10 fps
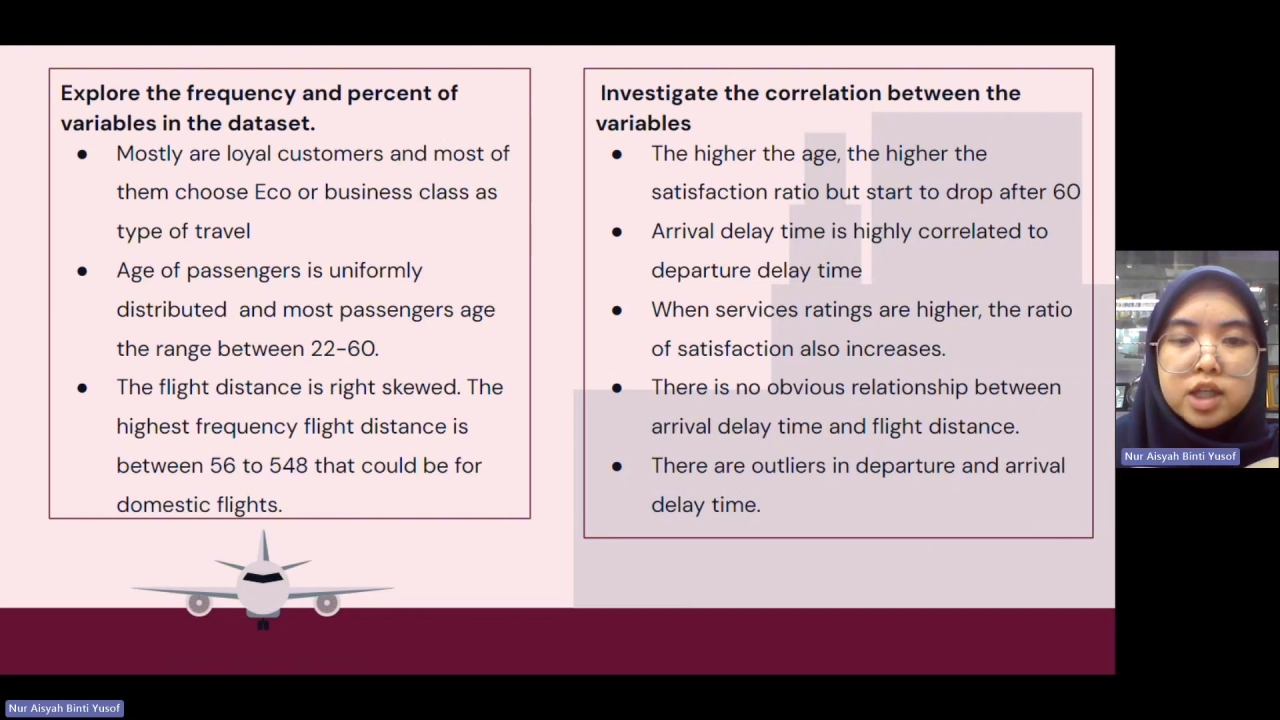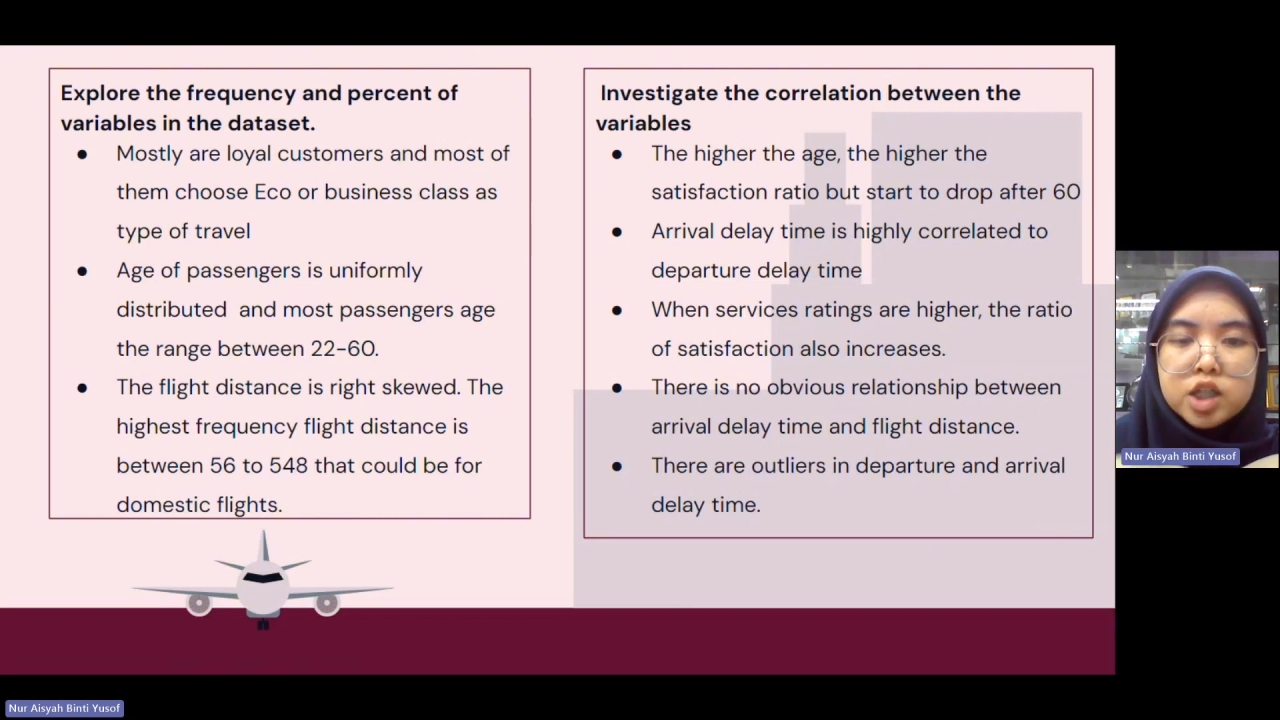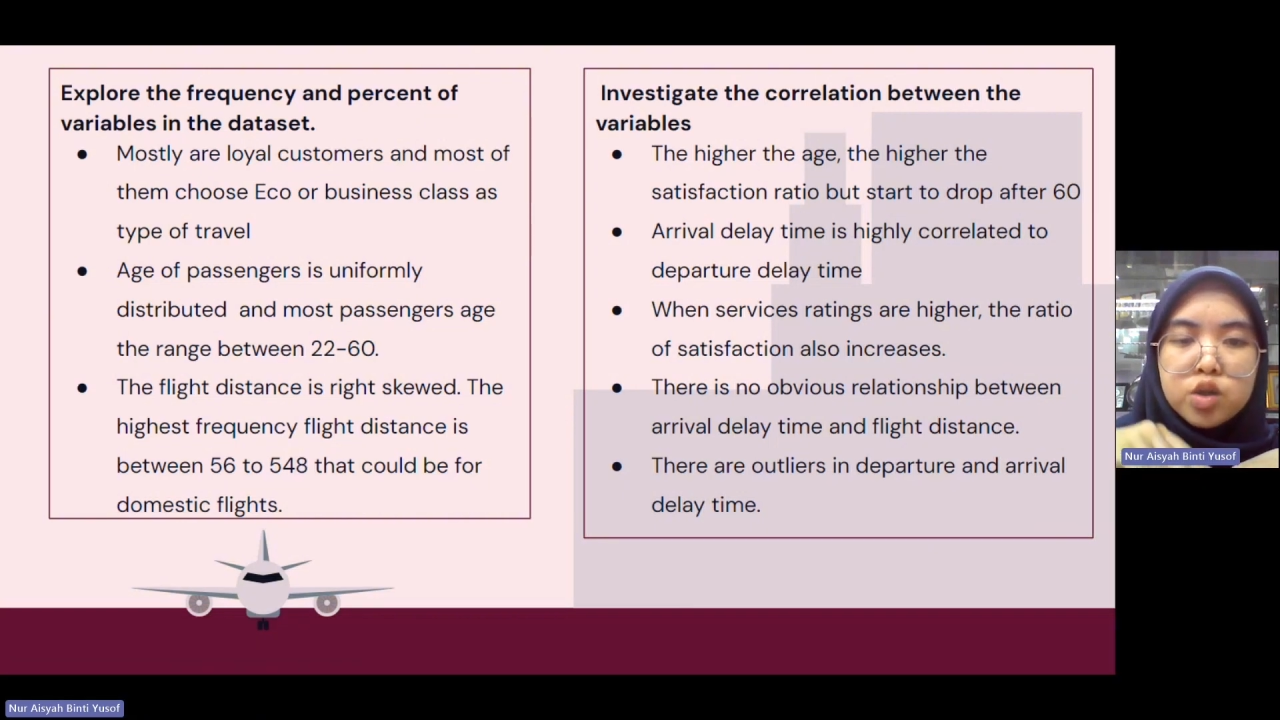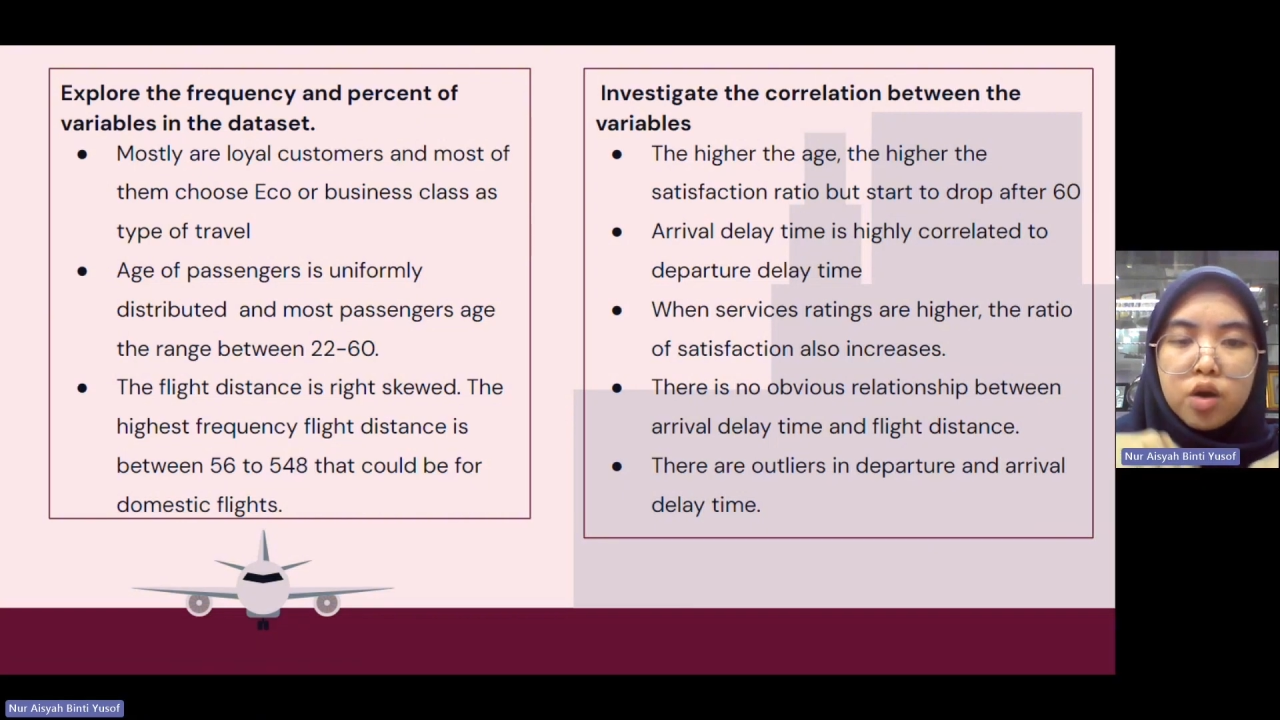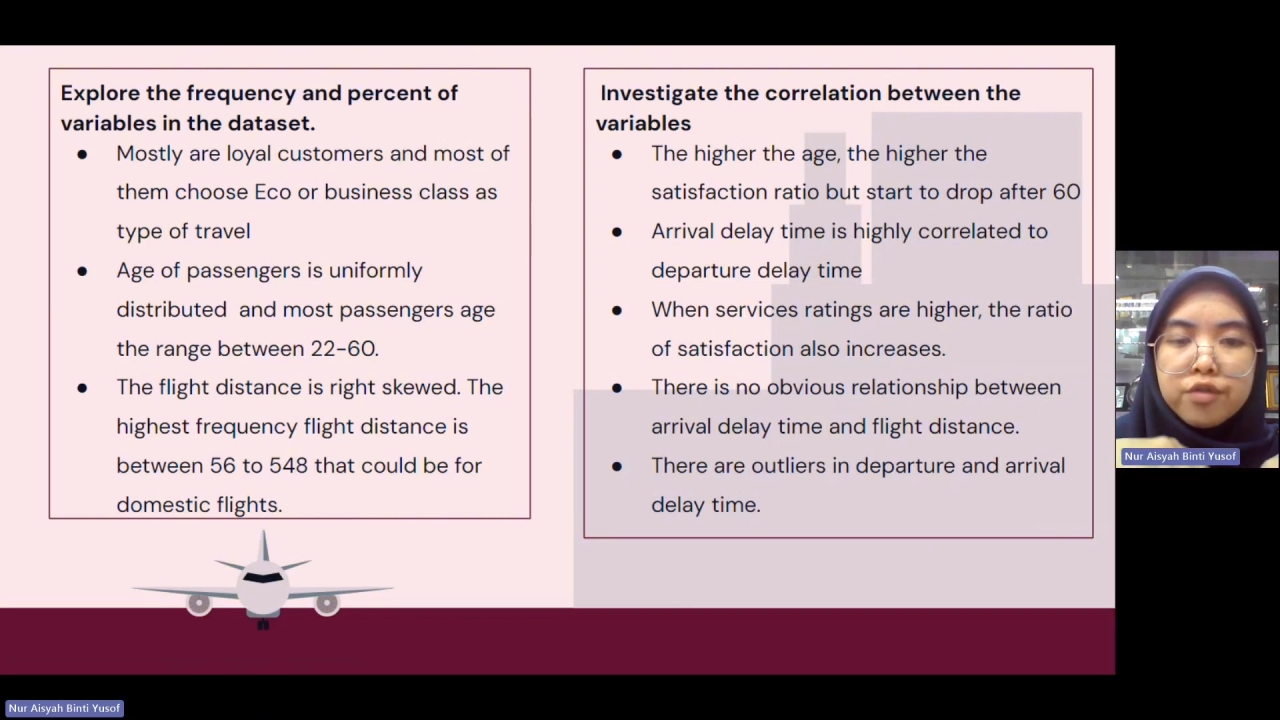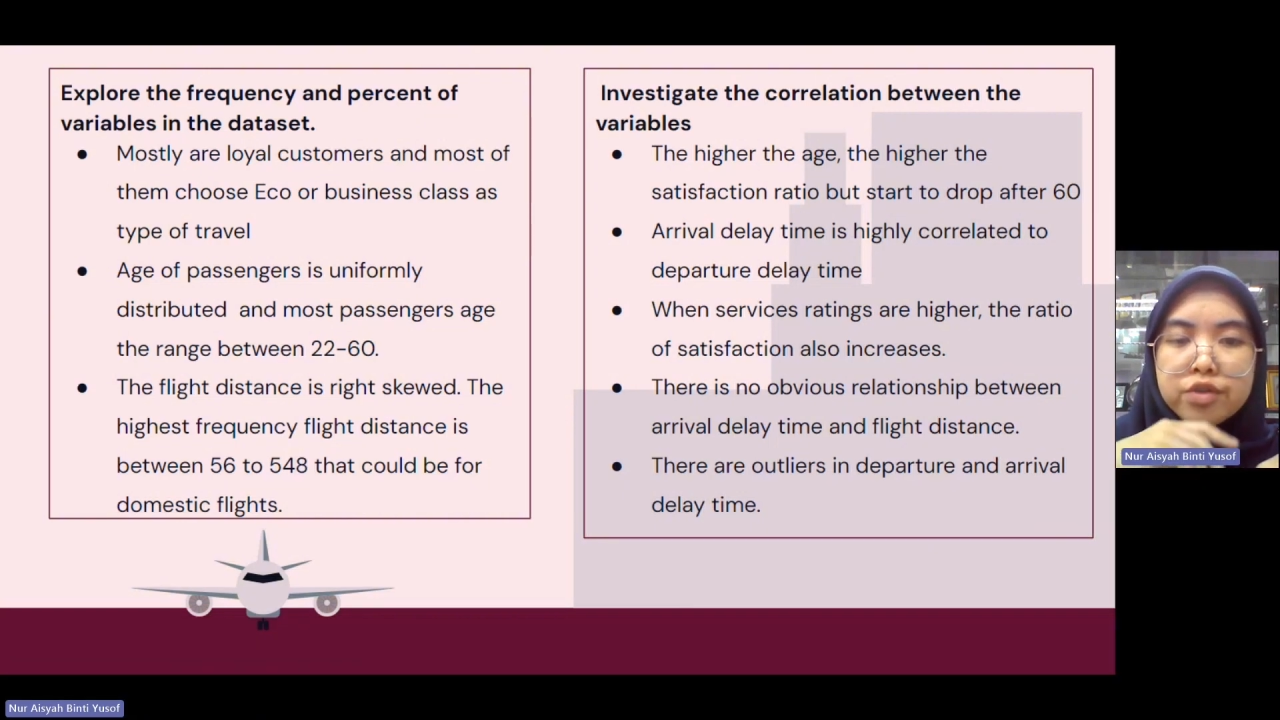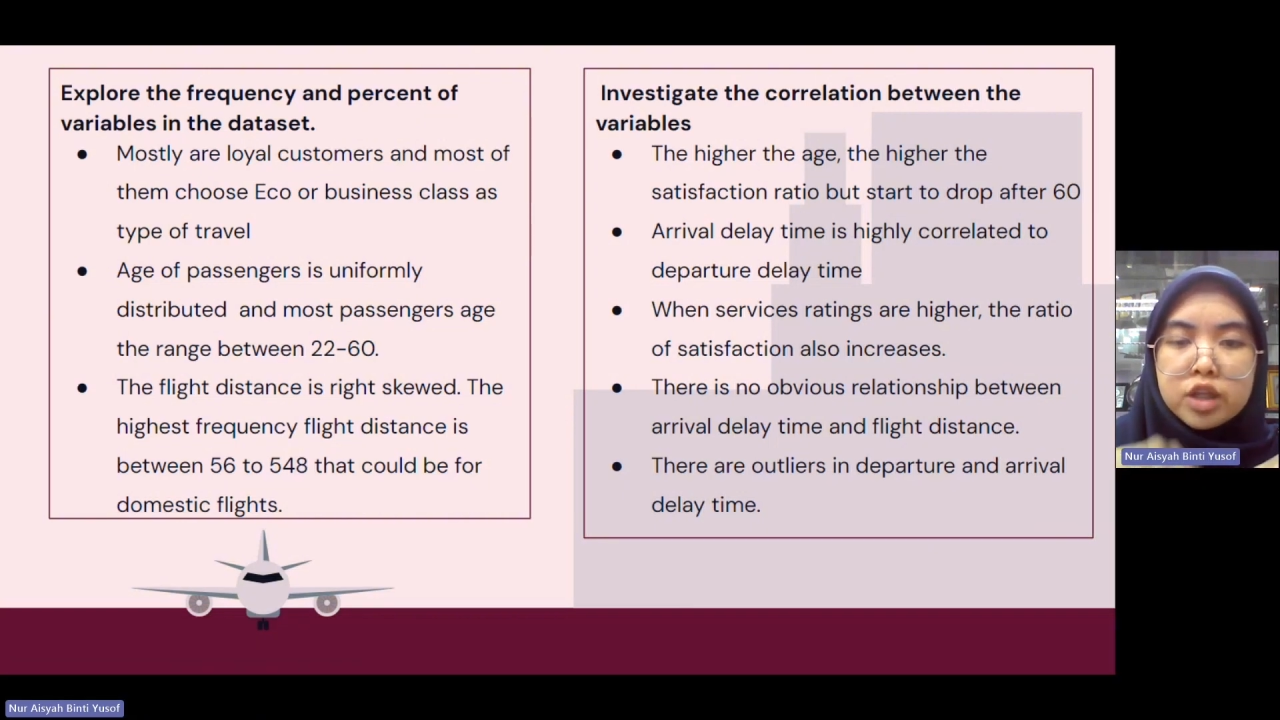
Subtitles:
in the range of